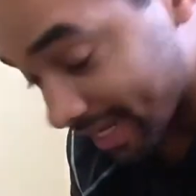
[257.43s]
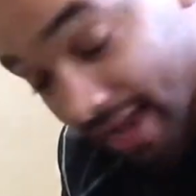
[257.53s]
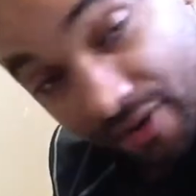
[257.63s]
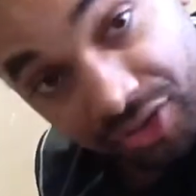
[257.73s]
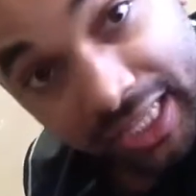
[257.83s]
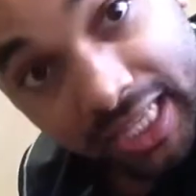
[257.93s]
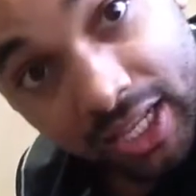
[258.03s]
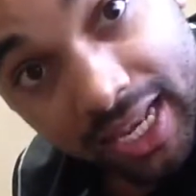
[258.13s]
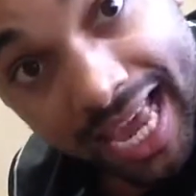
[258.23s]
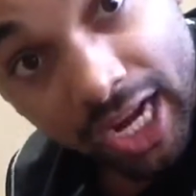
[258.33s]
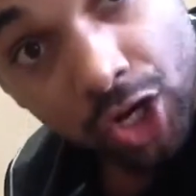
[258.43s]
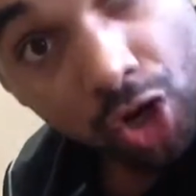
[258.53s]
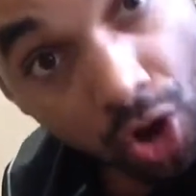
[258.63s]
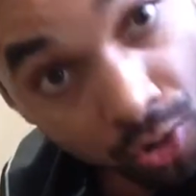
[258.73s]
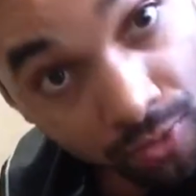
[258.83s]
everything to let
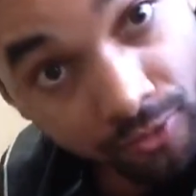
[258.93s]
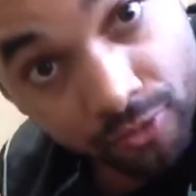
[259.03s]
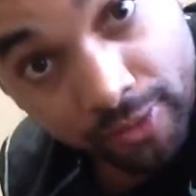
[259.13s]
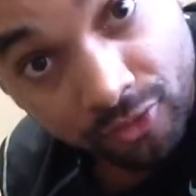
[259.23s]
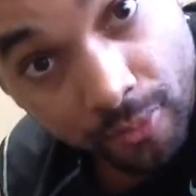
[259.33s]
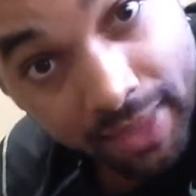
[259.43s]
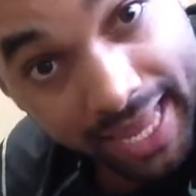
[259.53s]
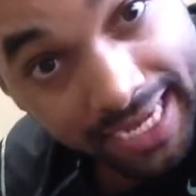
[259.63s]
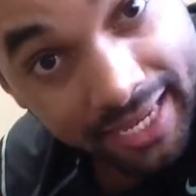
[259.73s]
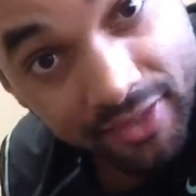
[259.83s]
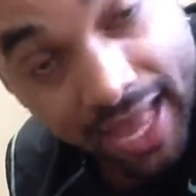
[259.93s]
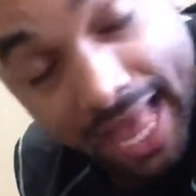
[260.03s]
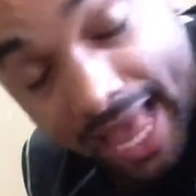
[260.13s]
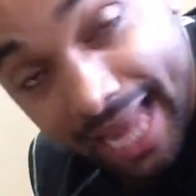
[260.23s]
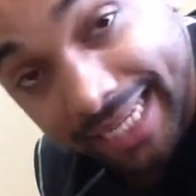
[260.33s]
go from any of
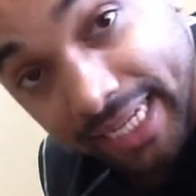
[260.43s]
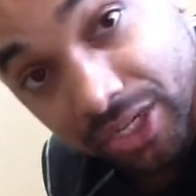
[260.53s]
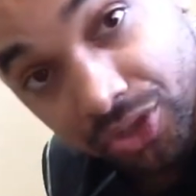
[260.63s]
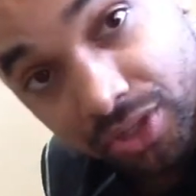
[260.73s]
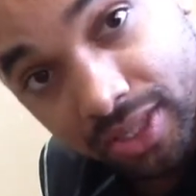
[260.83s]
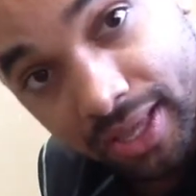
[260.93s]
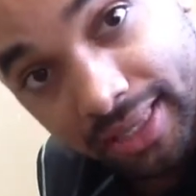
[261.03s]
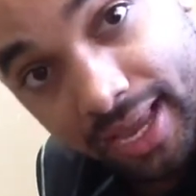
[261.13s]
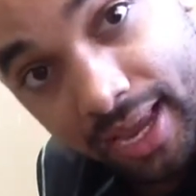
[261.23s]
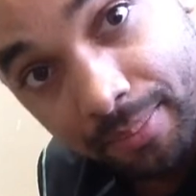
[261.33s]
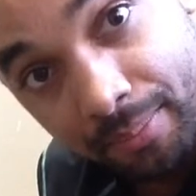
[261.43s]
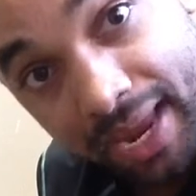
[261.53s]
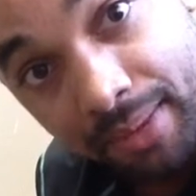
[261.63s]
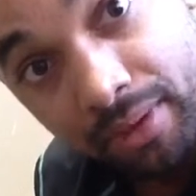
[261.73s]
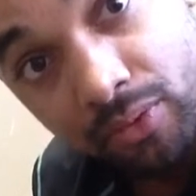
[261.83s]
the adhesions that
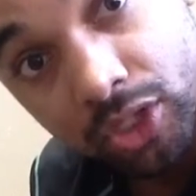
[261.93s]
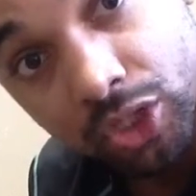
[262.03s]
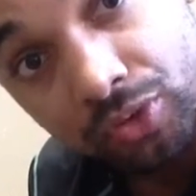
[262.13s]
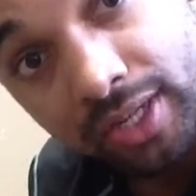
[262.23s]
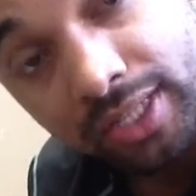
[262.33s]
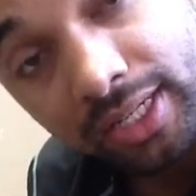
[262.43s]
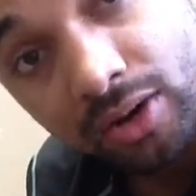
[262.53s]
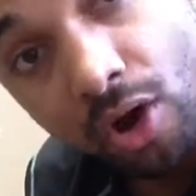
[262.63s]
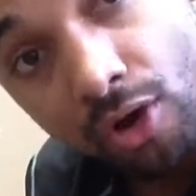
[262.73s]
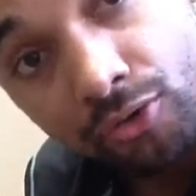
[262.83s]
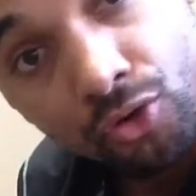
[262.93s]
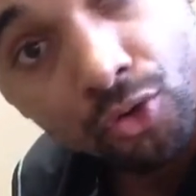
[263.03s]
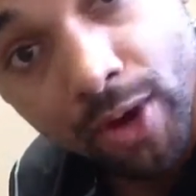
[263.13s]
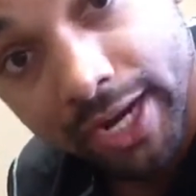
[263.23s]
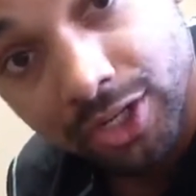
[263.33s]
may be restricting our full
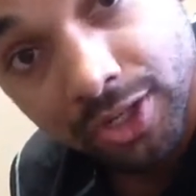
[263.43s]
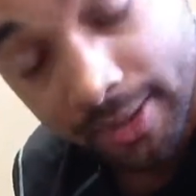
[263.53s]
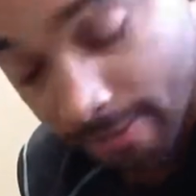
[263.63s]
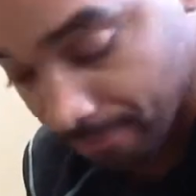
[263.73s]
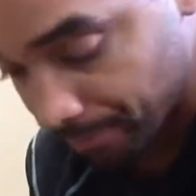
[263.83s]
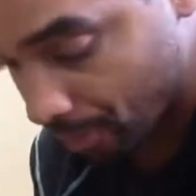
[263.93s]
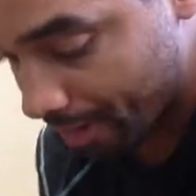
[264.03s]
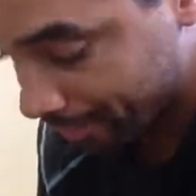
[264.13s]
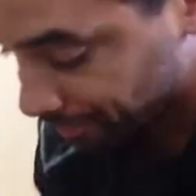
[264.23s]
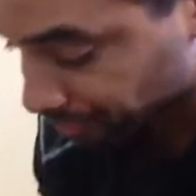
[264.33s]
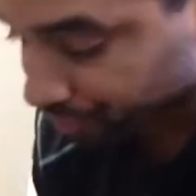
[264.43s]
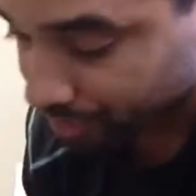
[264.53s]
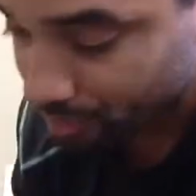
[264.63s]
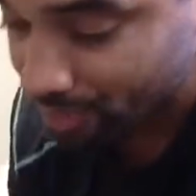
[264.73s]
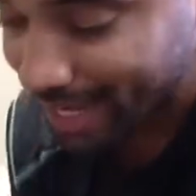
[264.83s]
range. All right?
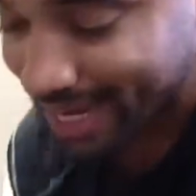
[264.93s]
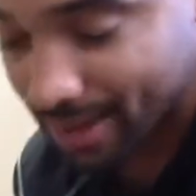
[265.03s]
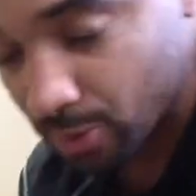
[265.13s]
And